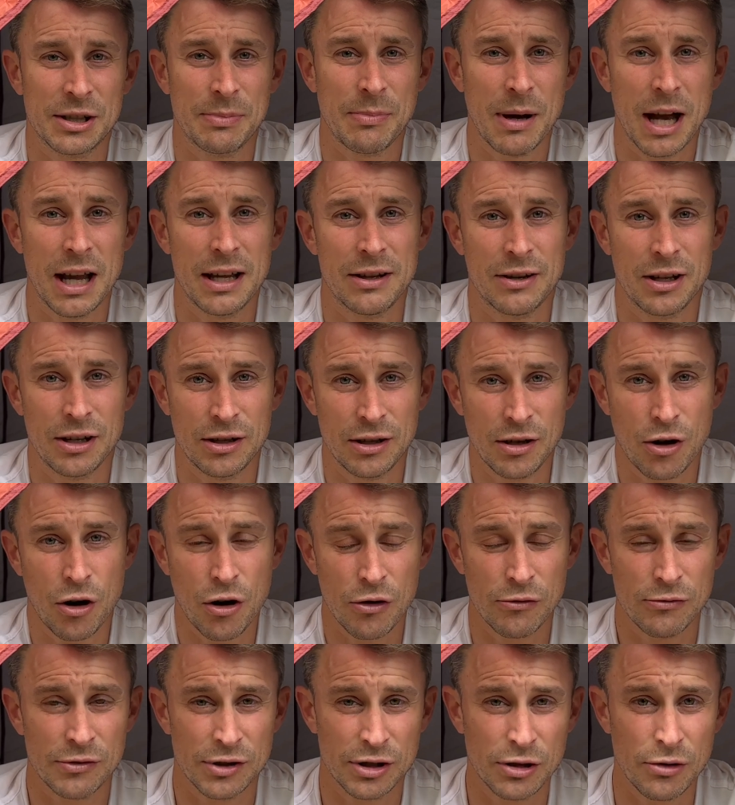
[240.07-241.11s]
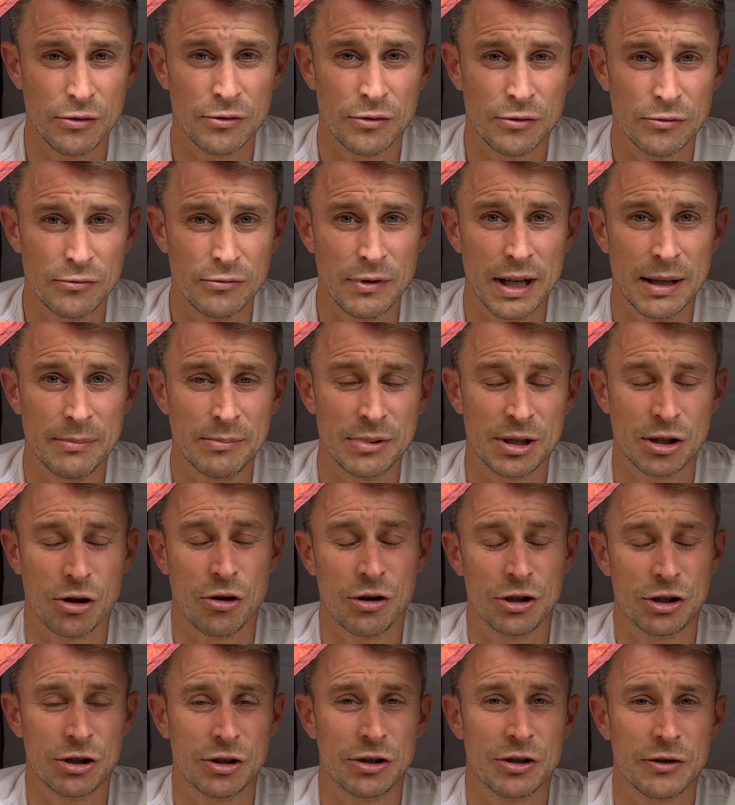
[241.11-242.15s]
better than the horizontal ribs. I
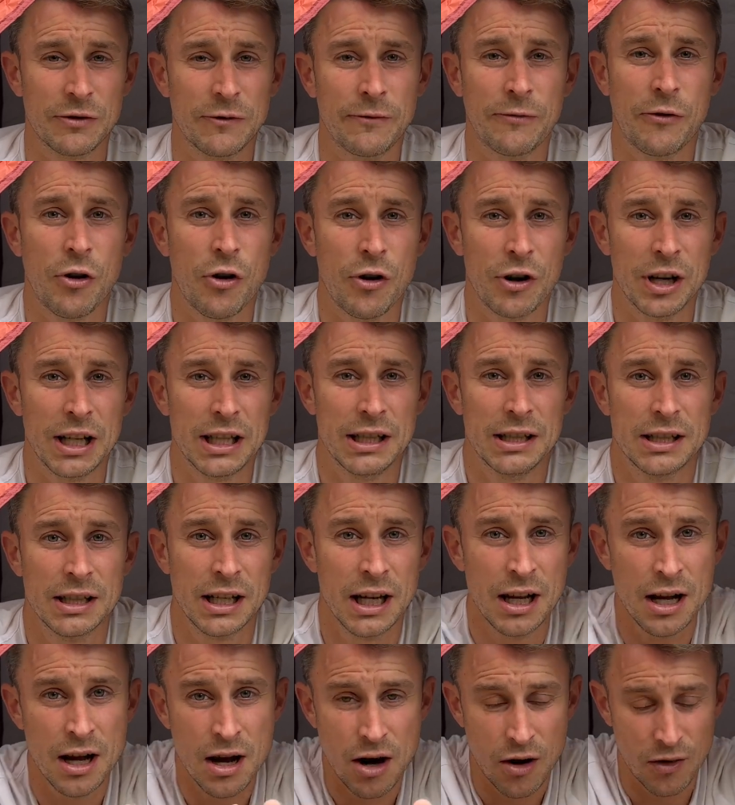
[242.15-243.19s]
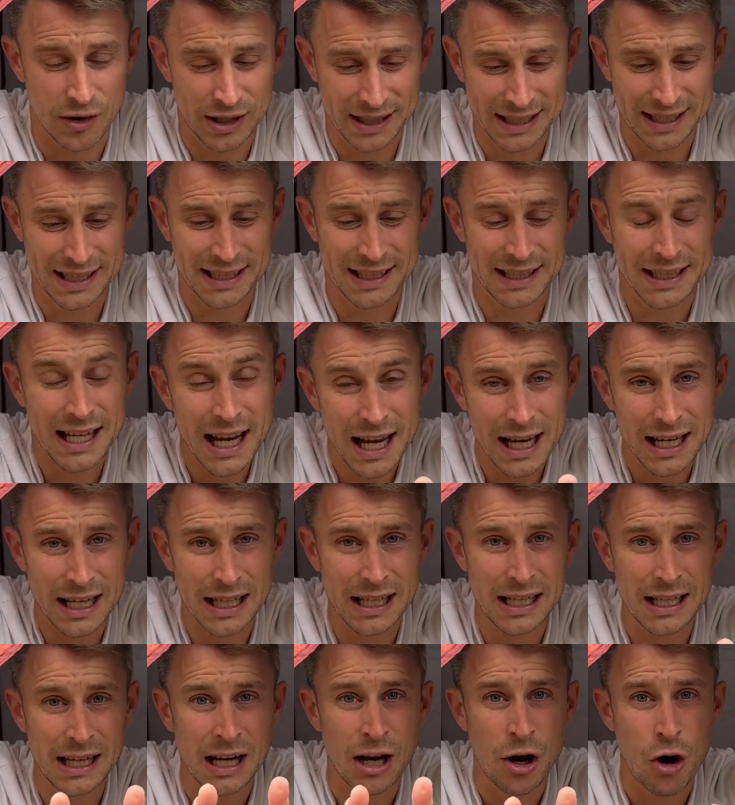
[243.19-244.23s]
just find I
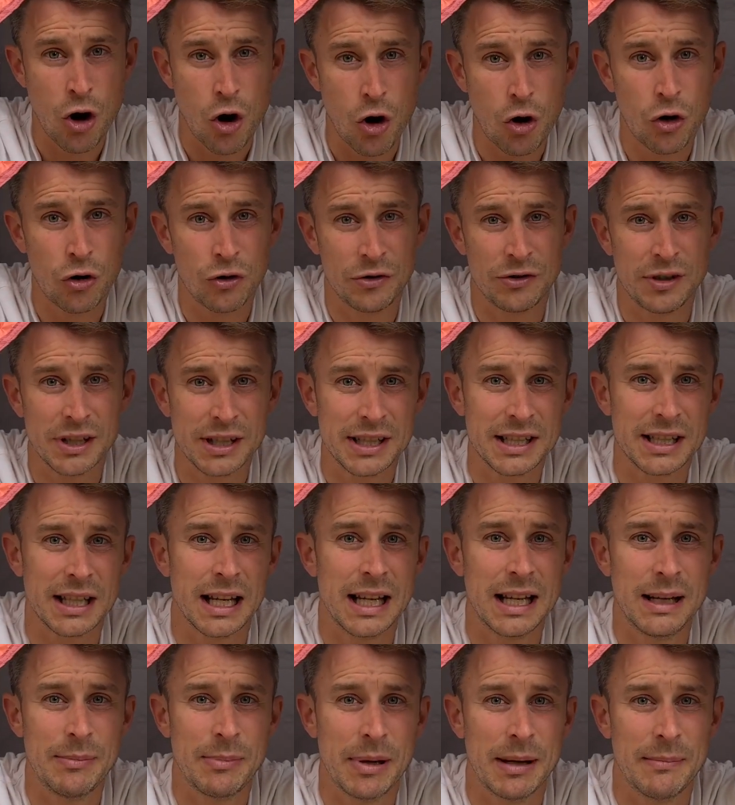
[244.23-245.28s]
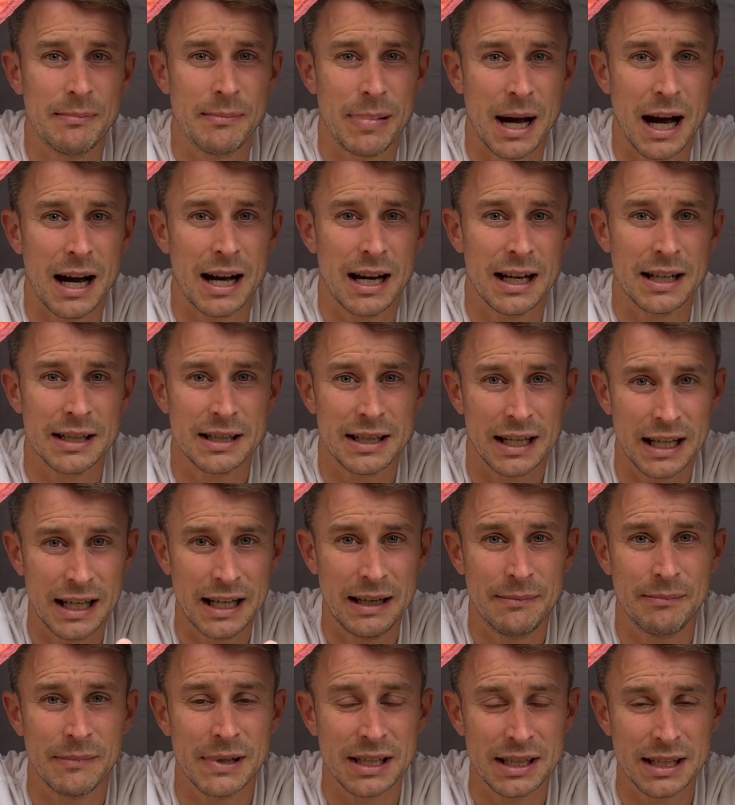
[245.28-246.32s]
stay on the sleeping pad
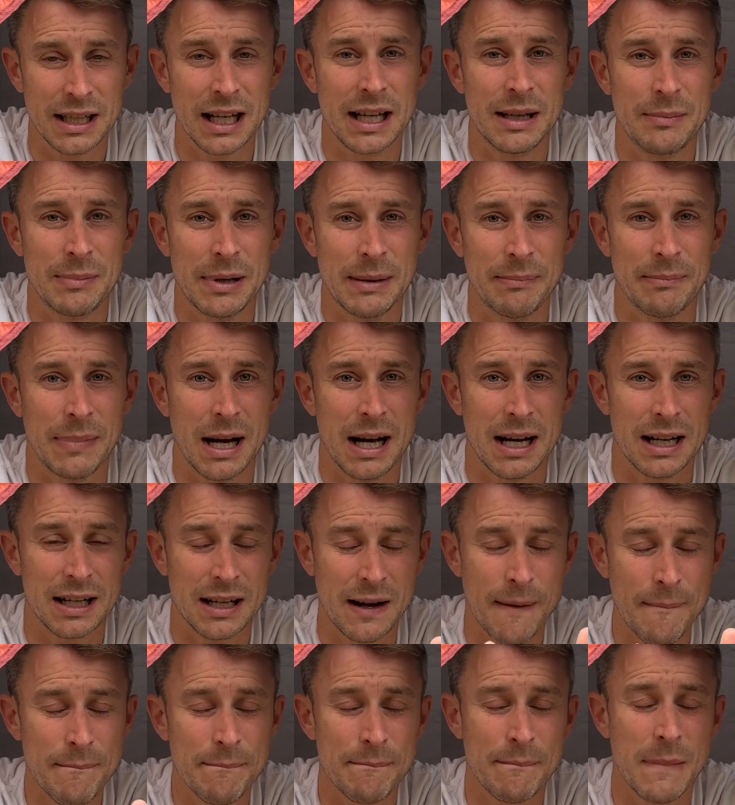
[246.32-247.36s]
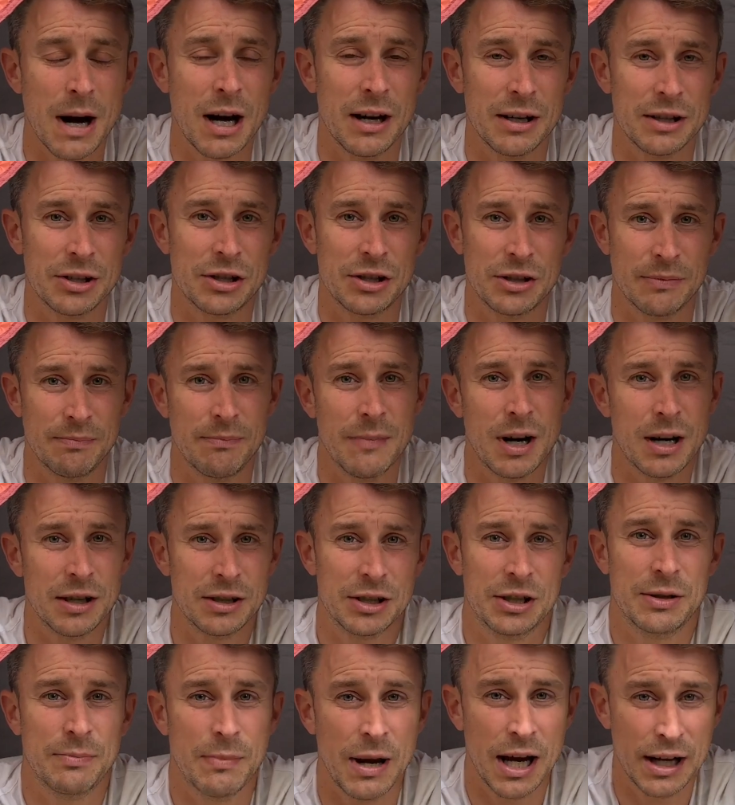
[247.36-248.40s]
in my sleeping bag much
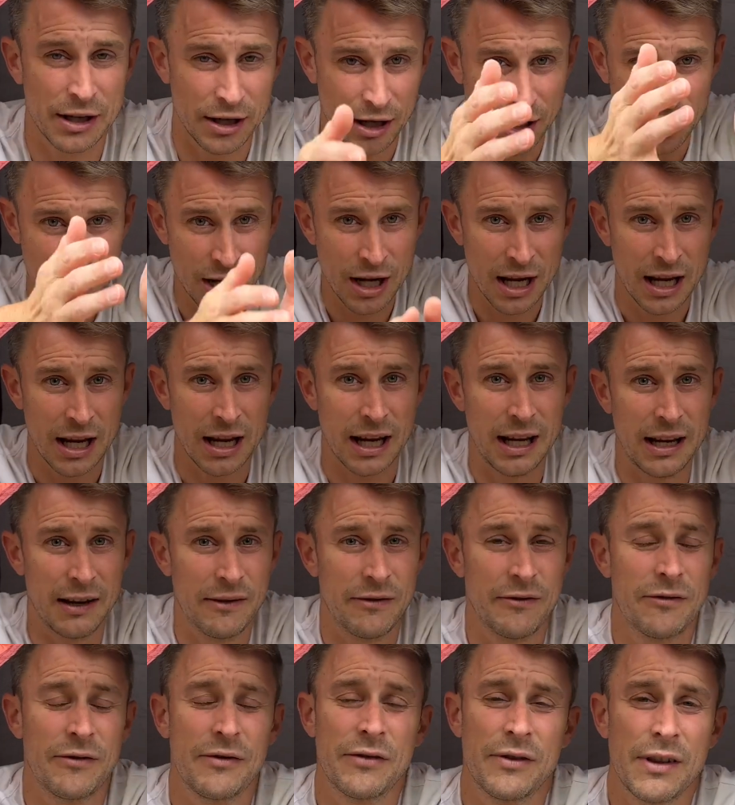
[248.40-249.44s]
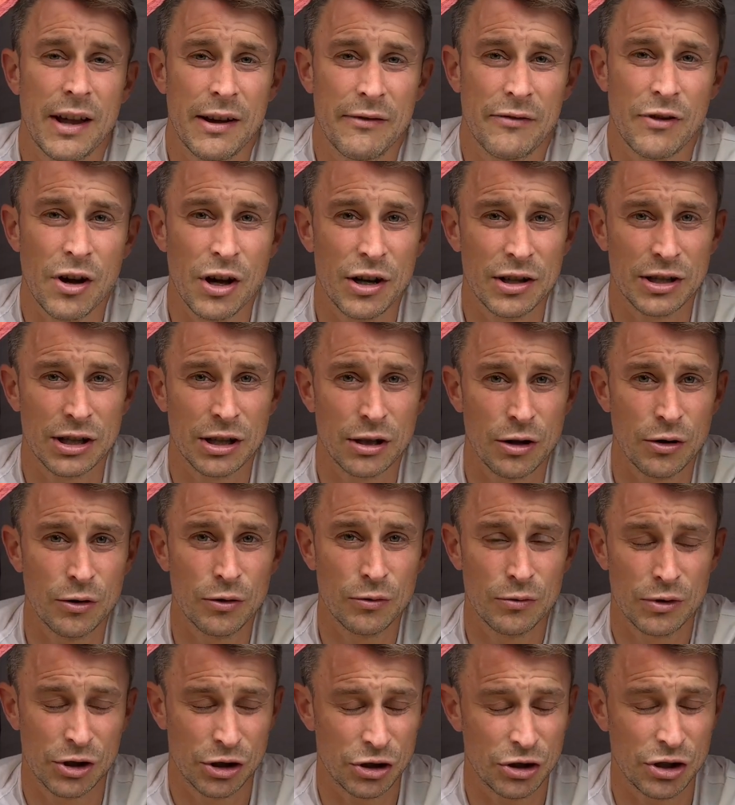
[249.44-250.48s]
better if they're vertical.
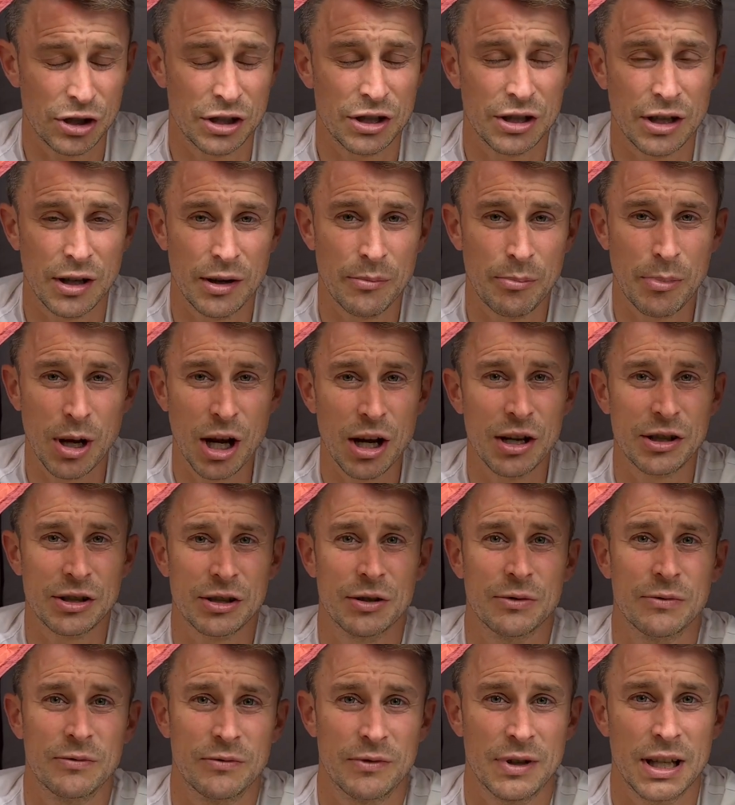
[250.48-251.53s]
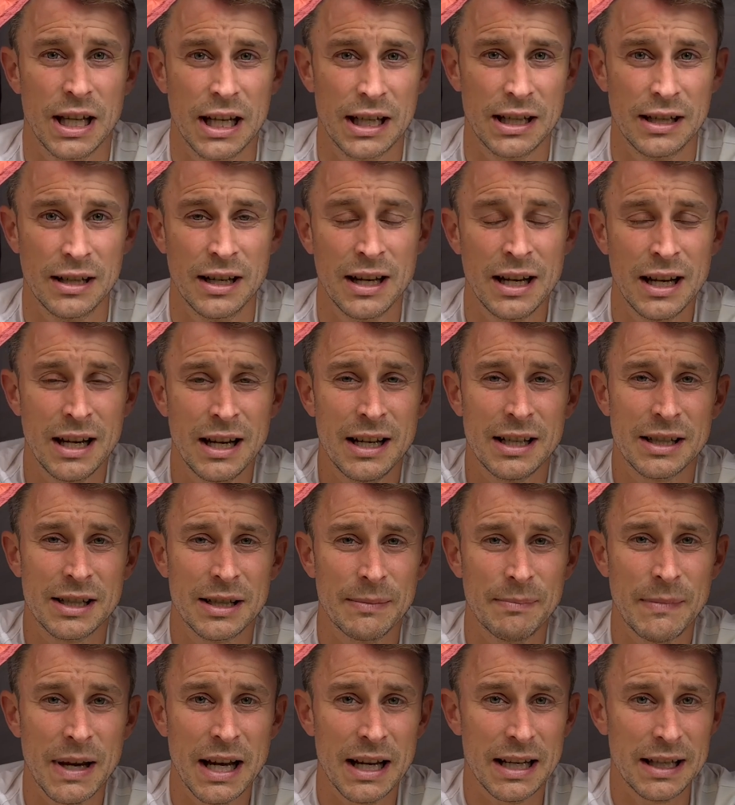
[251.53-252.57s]
It's just a personal thing to
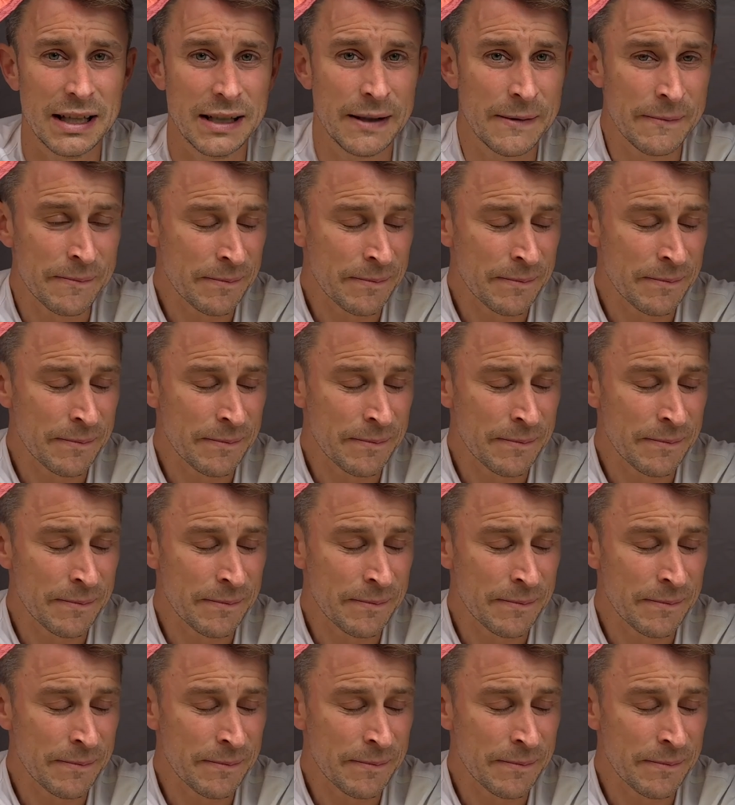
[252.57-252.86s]
me,